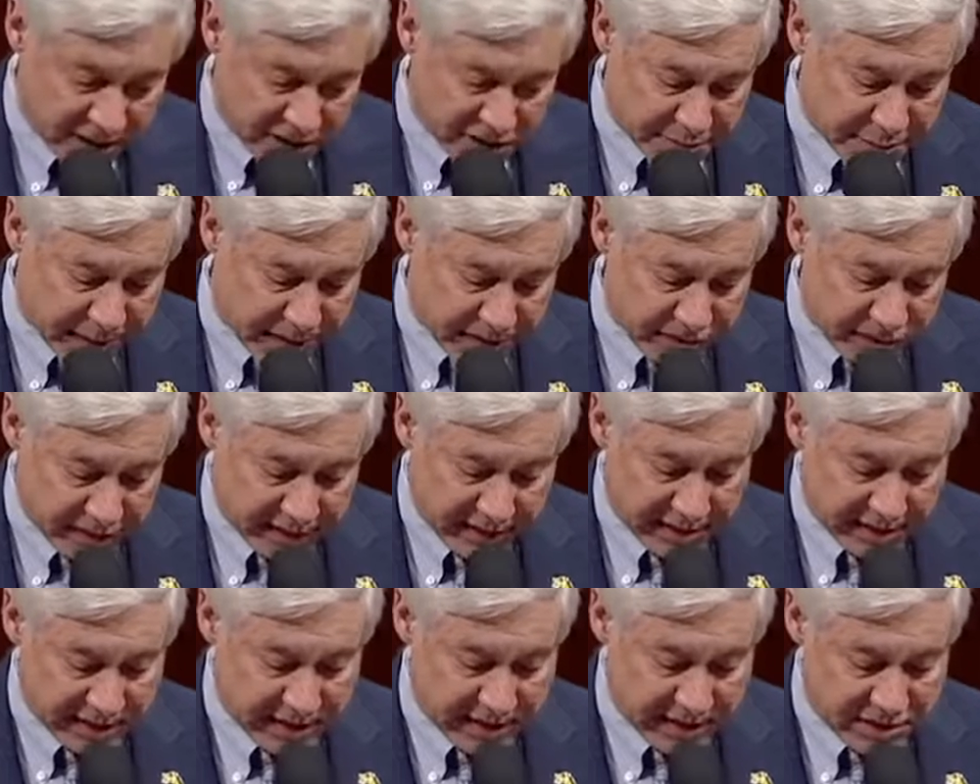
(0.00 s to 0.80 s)

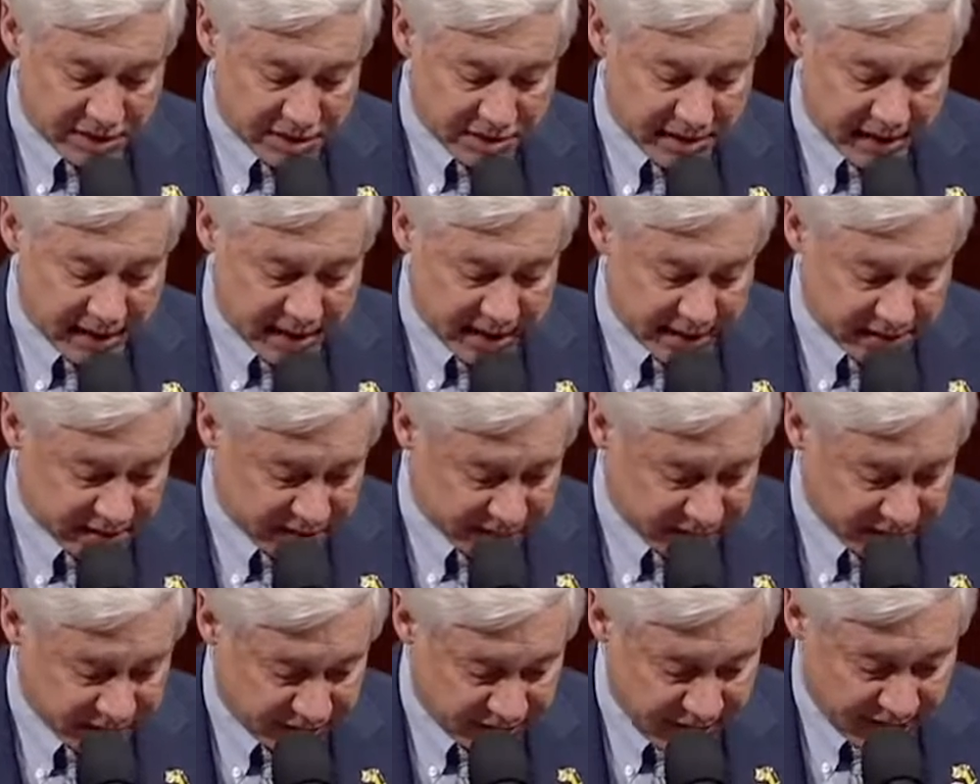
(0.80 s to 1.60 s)
especially in these days
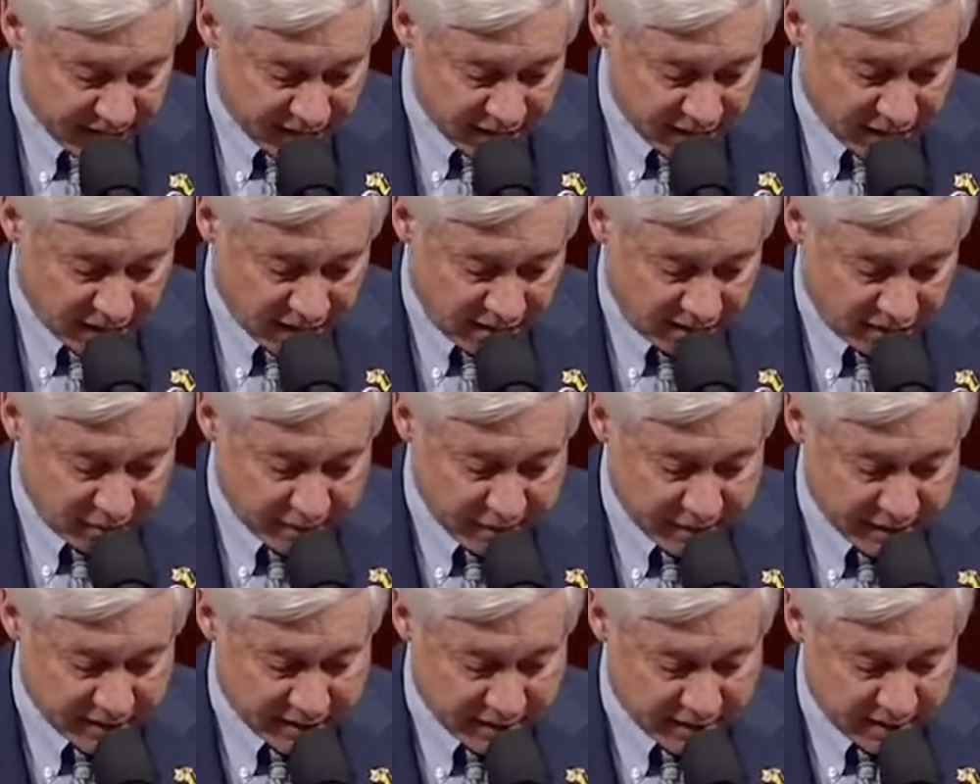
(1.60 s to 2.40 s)
of divided
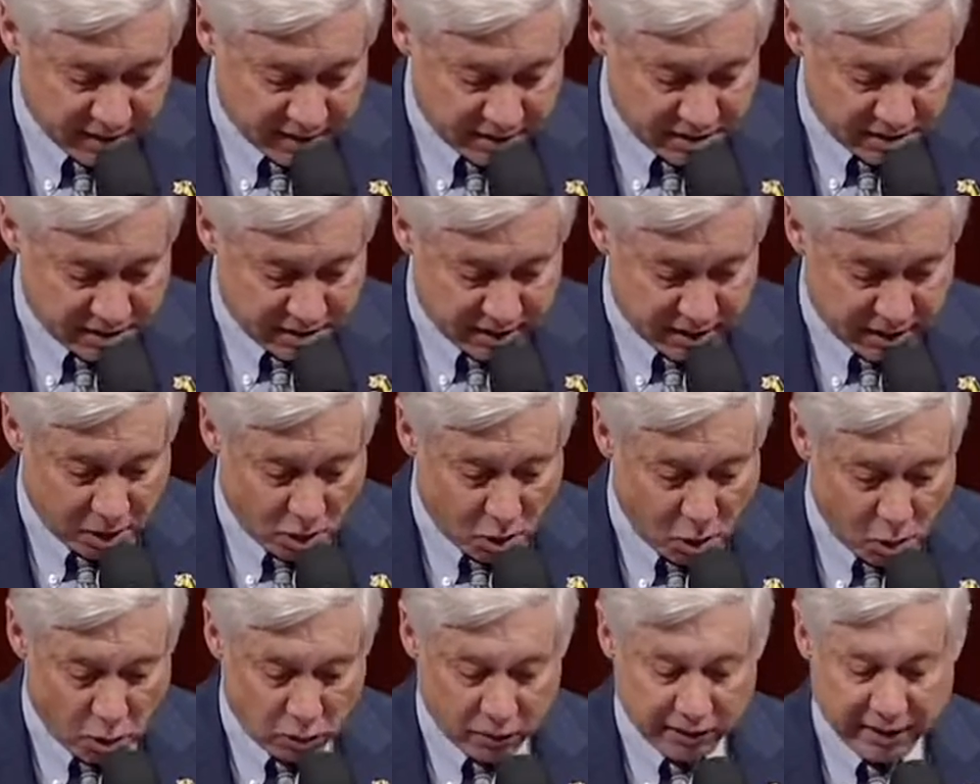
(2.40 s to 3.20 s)
government that is the
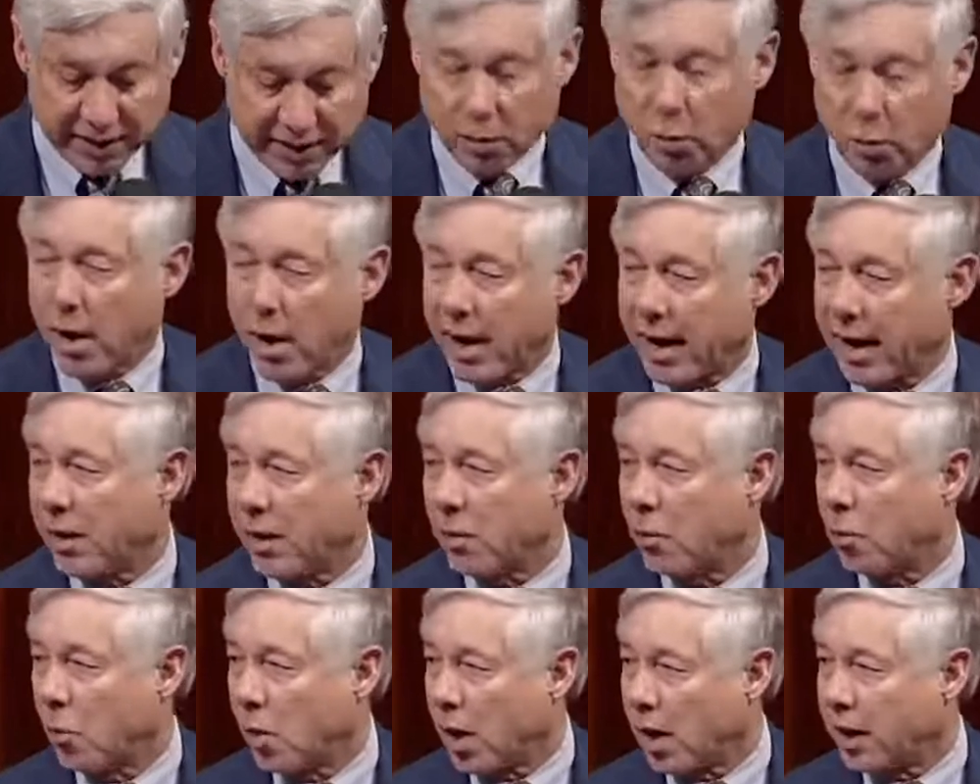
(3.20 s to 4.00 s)
only
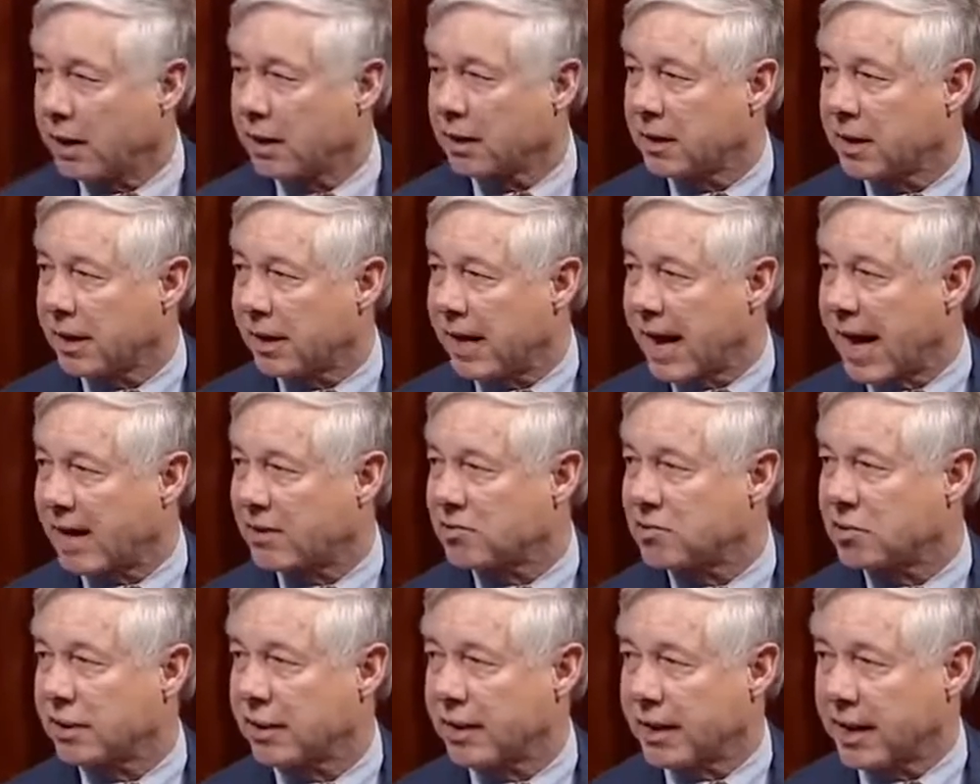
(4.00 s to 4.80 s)
way one can
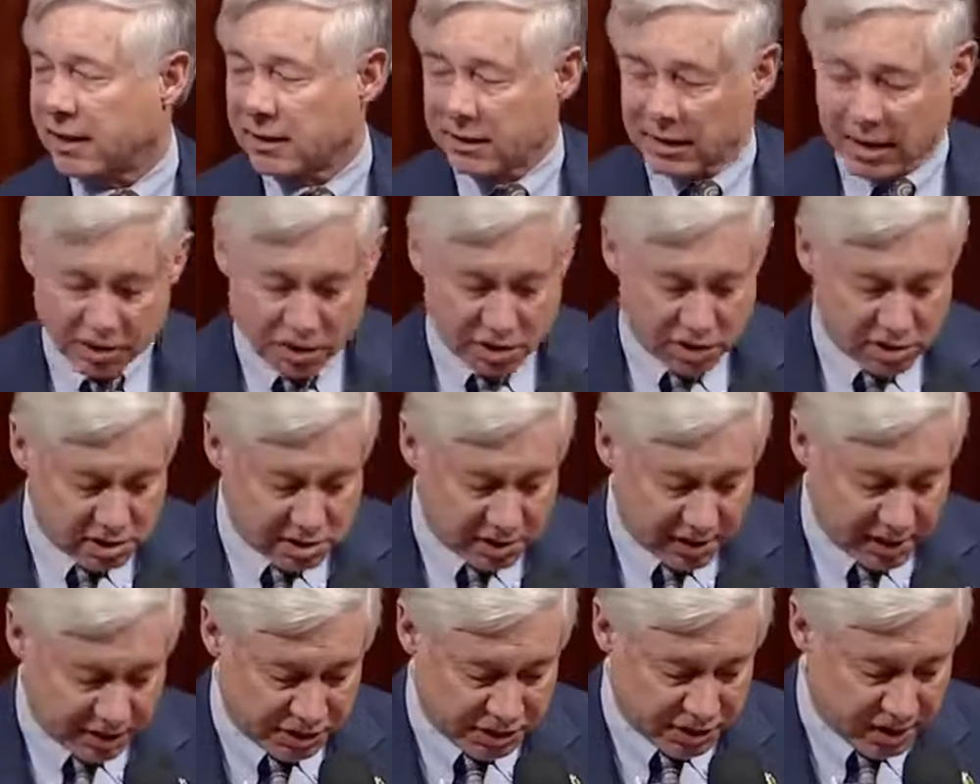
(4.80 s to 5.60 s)
actually get
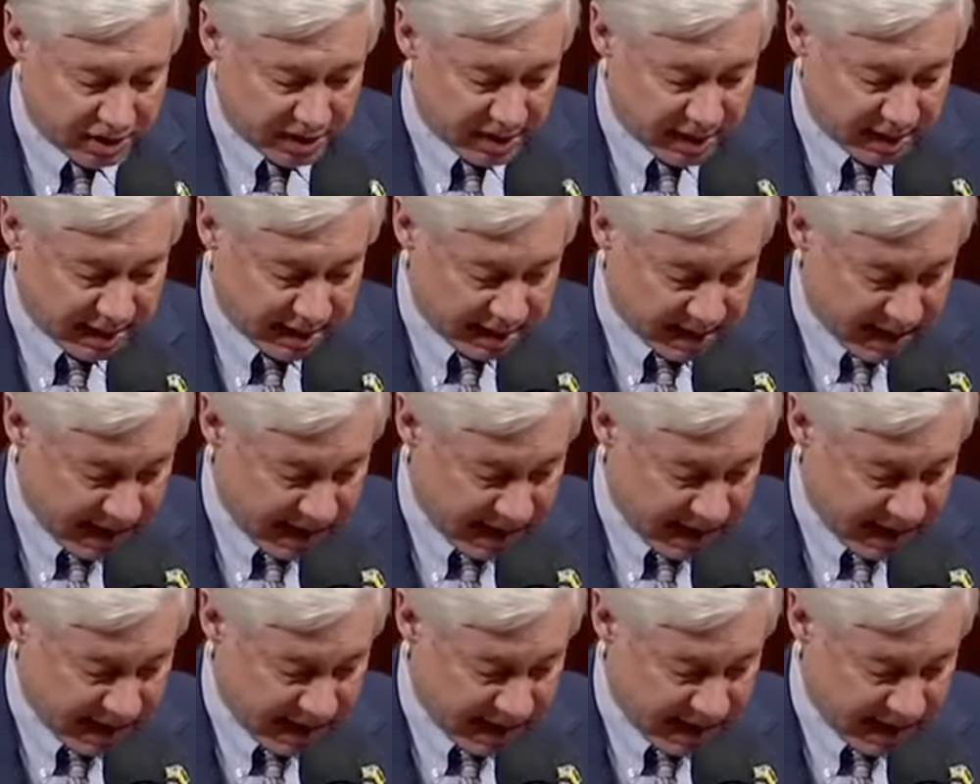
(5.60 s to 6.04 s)
legislation